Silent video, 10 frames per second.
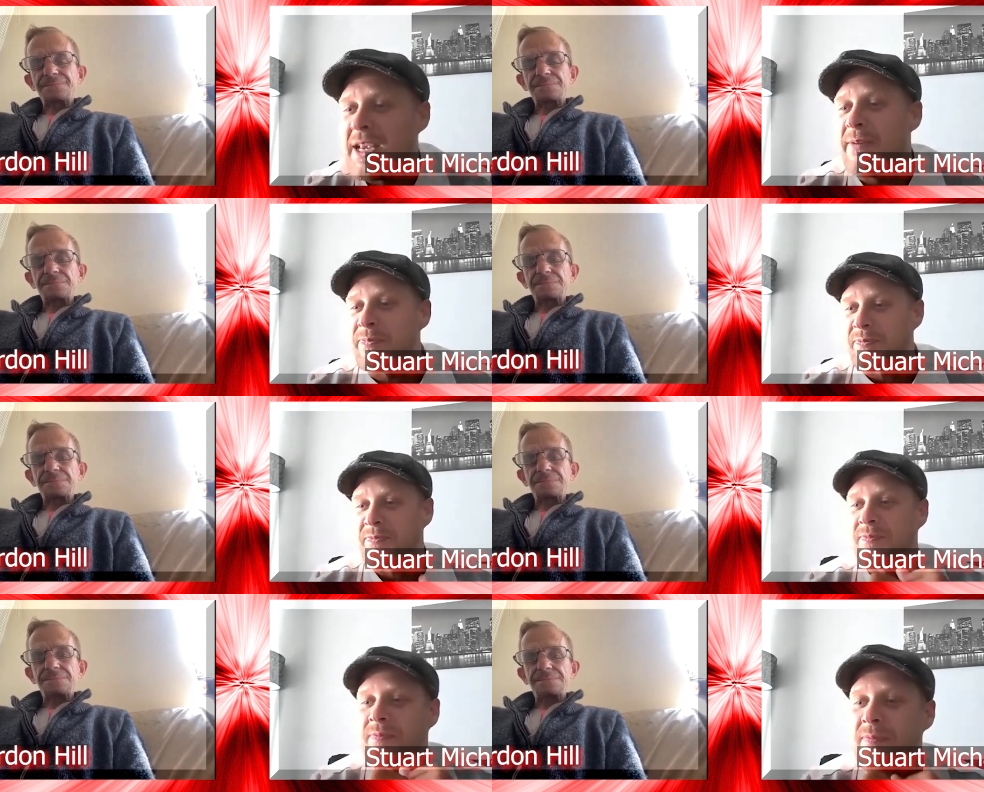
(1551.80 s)
Speaker 1: it.
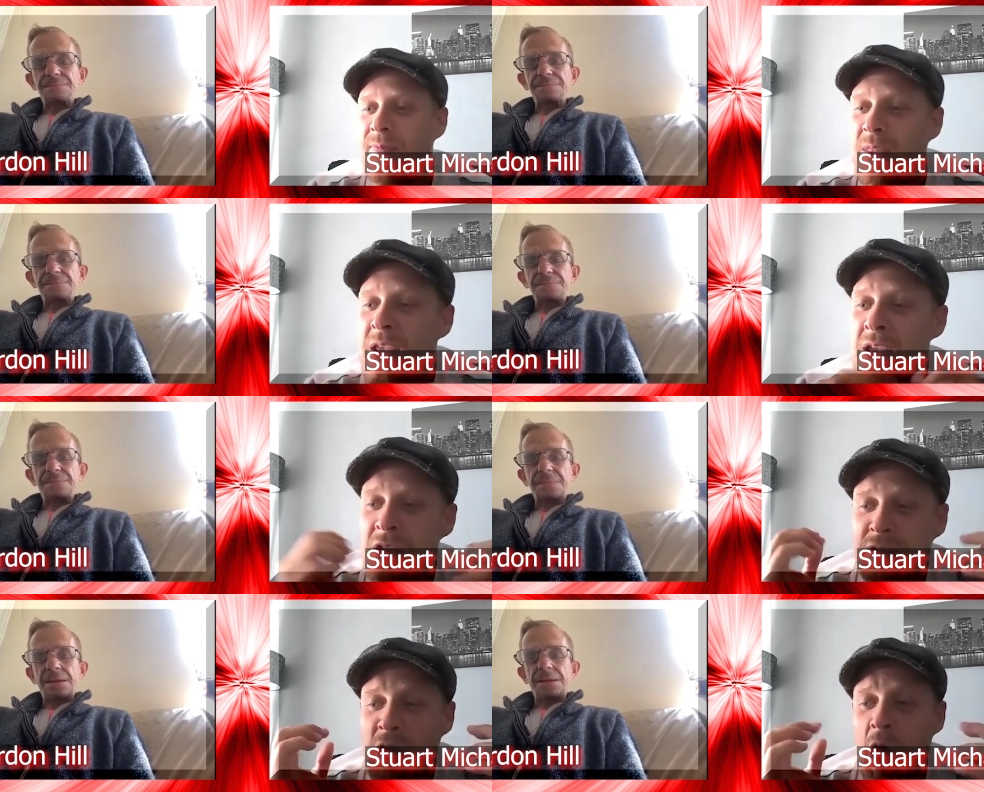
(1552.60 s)

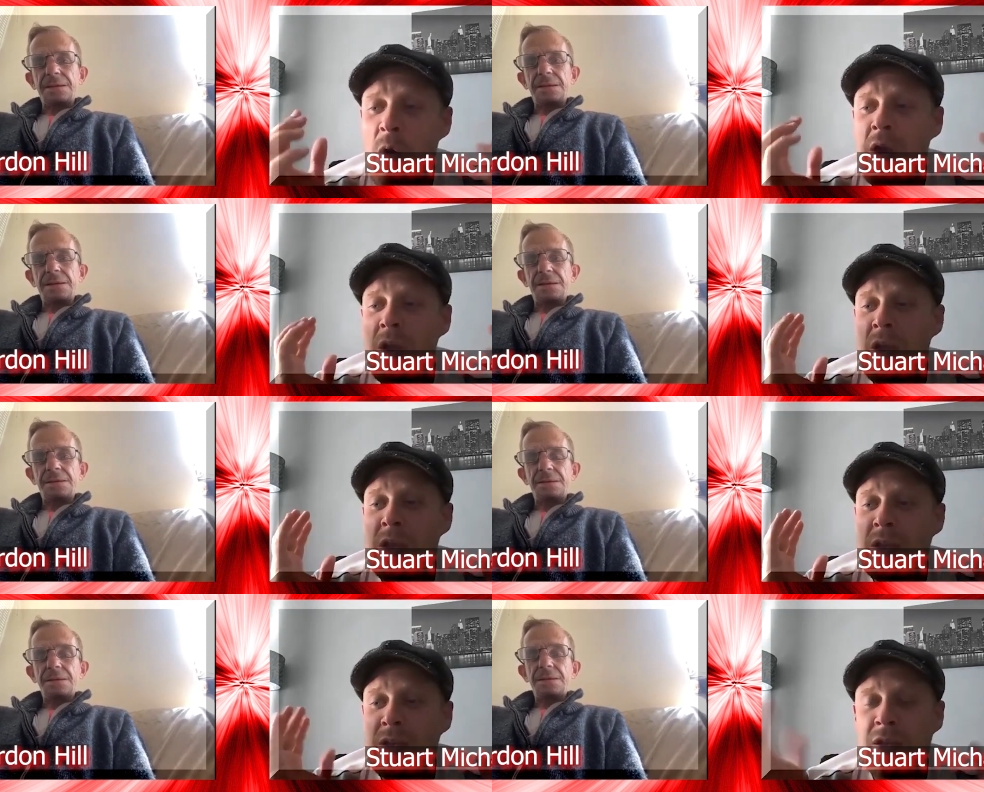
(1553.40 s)
So,
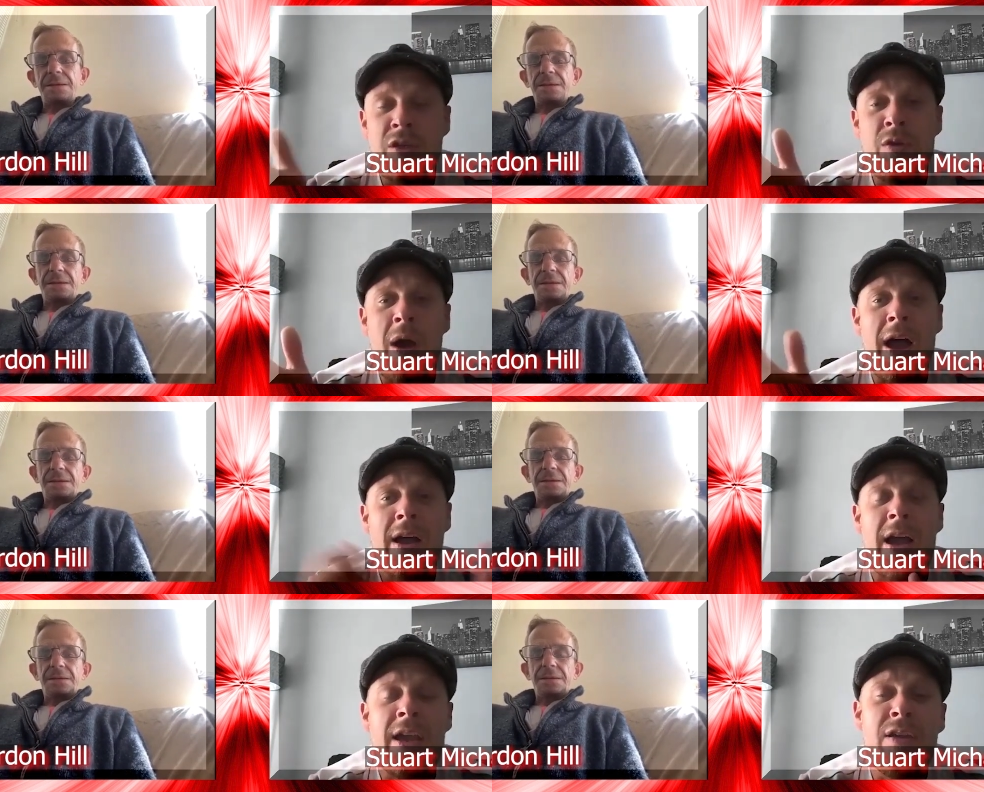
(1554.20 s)
you
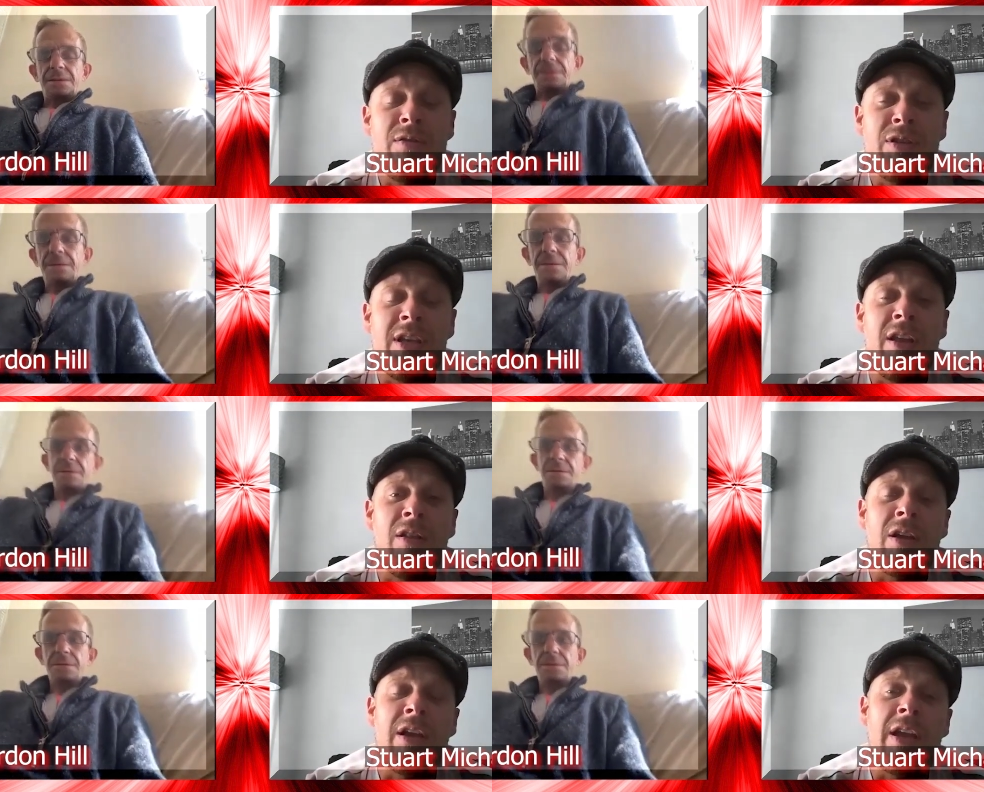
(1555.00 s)
are are you
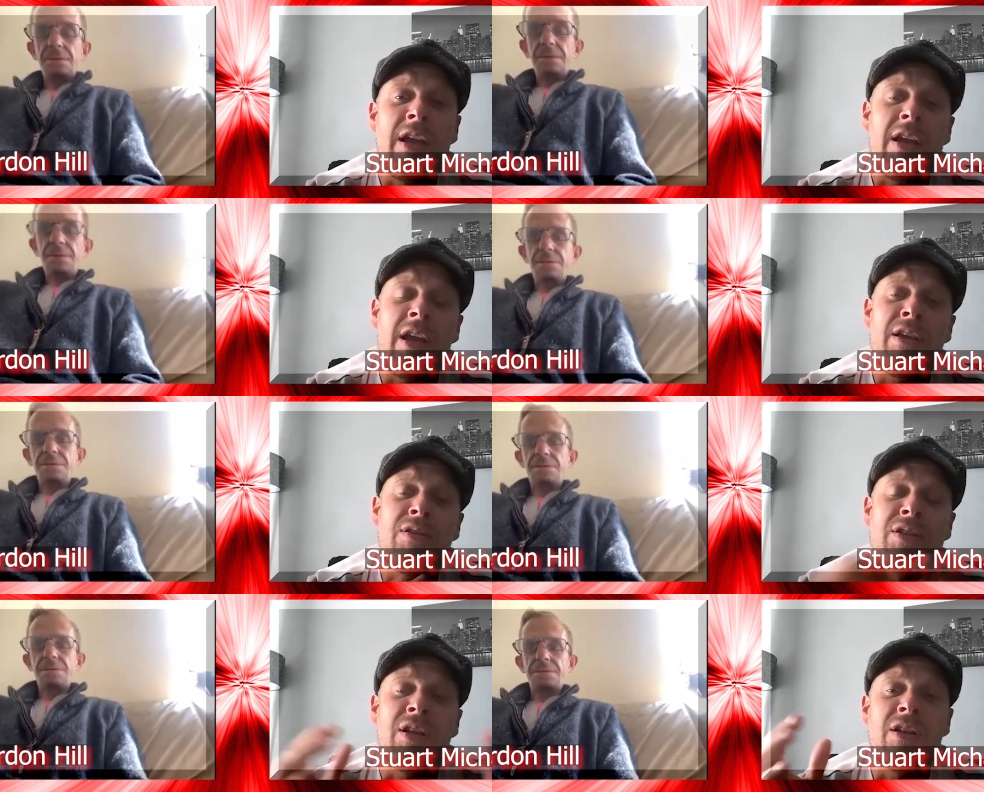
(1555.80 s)
still are
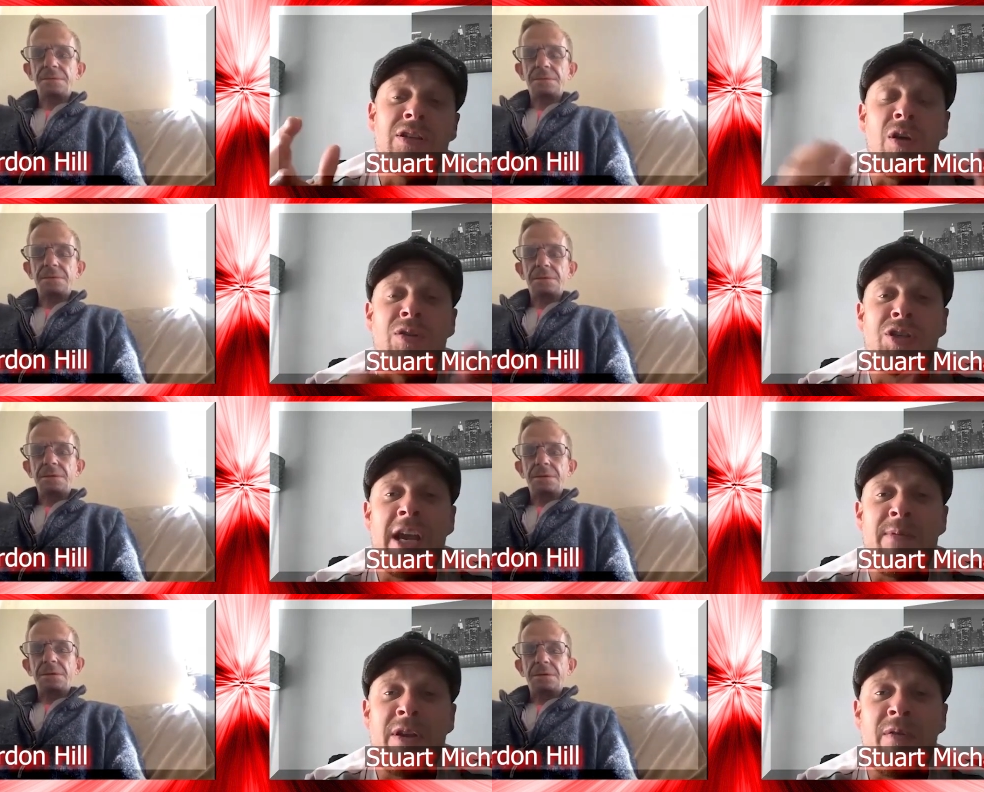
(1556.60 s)
you still
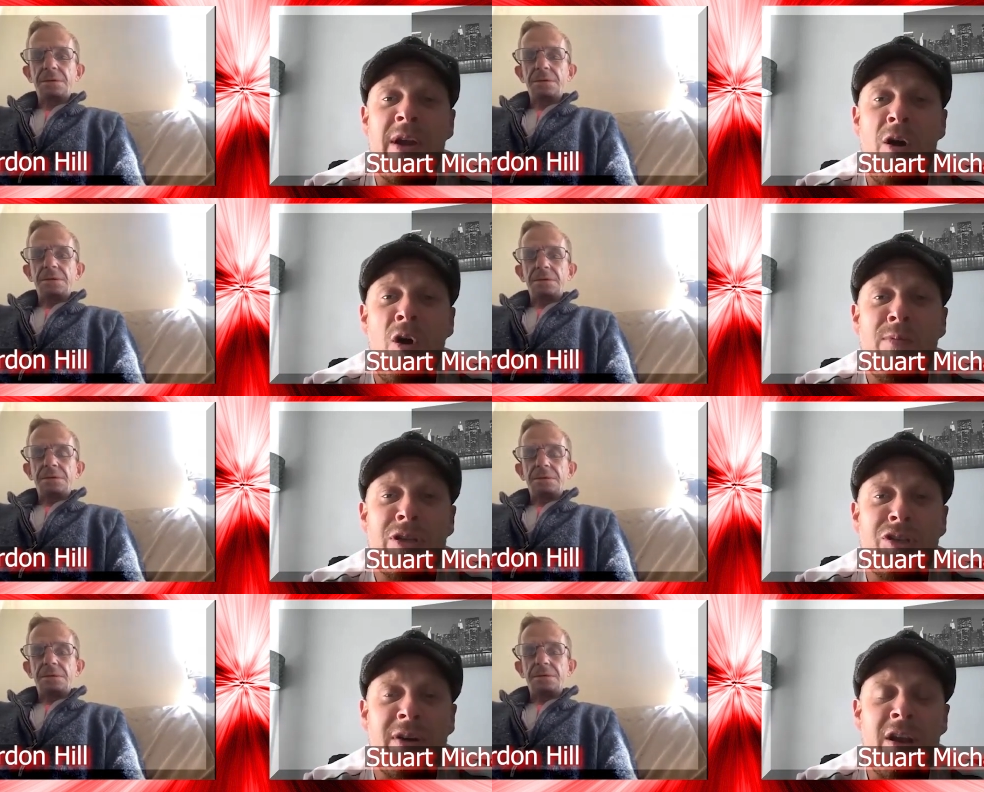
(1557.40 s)
associated with Great
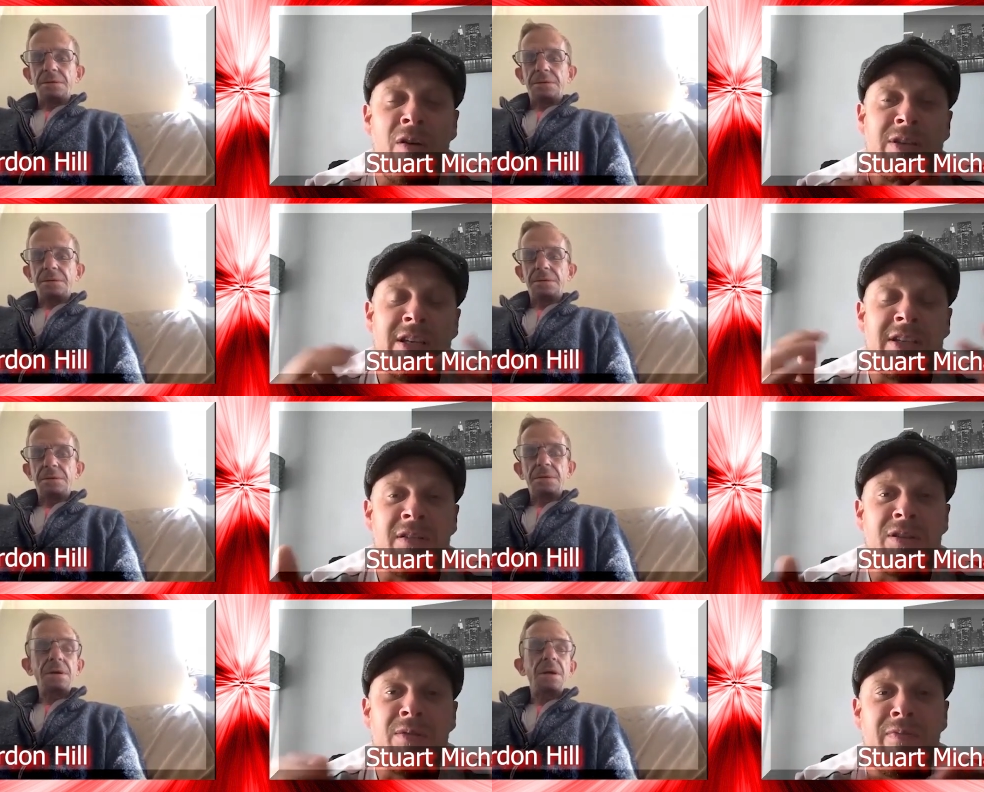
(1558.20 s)
Ormond Street, or is it
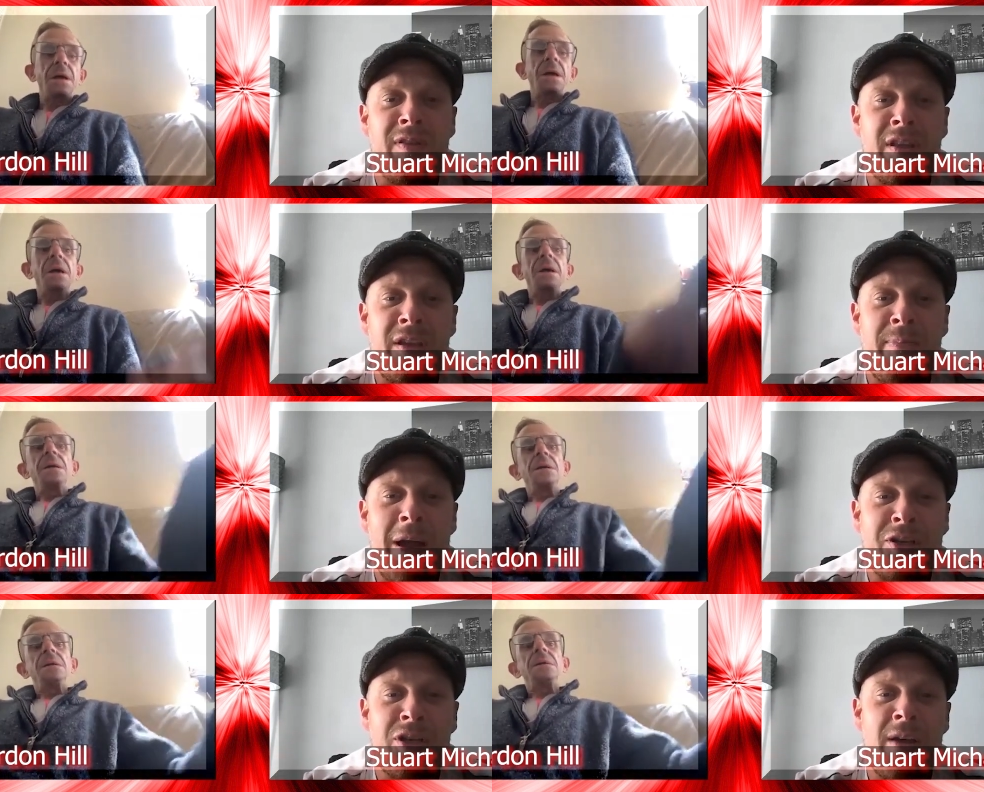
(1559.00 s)
still something that you're
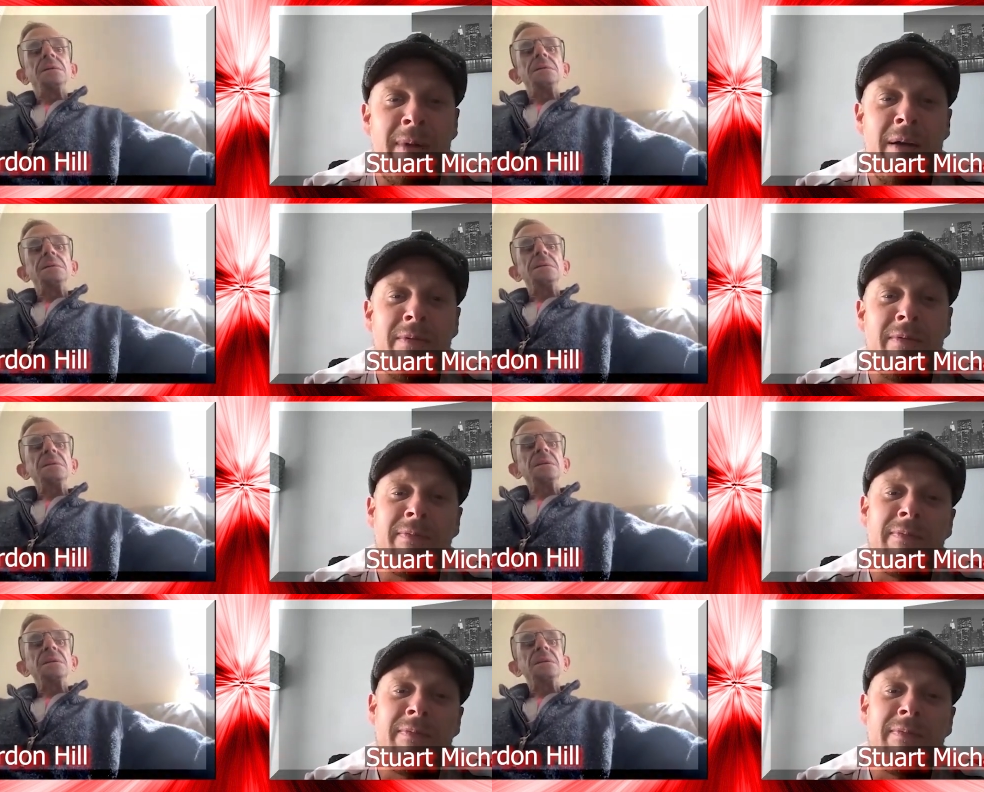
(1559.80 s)
passionate about?